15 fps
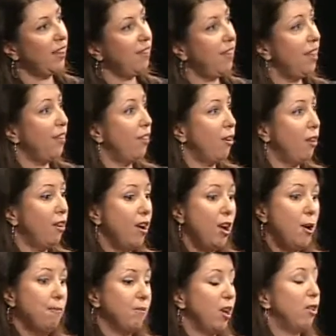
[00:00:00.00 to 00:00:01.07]
And then there
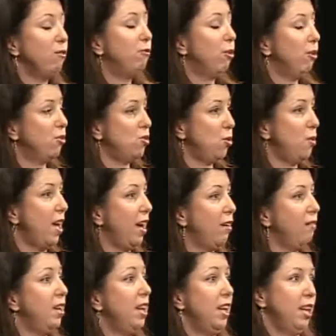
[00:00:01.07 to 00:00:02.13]
are the folks who
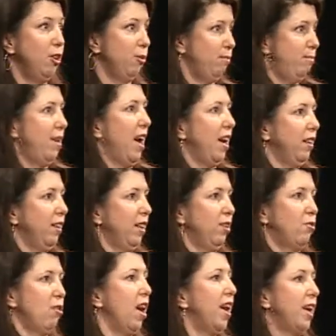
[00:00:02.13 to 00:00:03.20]
have, battling
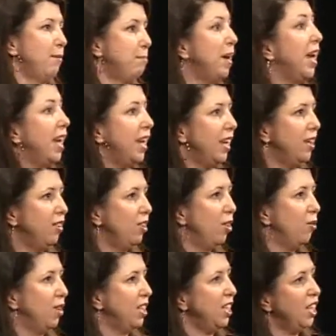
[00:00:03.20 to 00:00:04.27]
chronic pain,
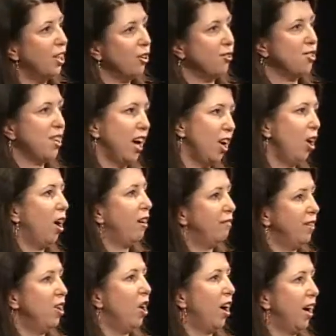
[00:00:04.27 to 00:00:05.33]
in years kind of off
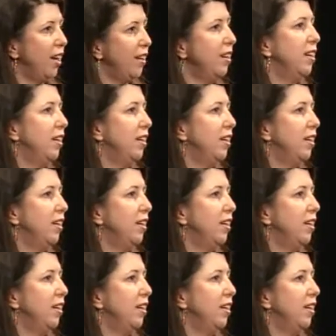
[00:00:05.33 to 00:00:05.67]
and on.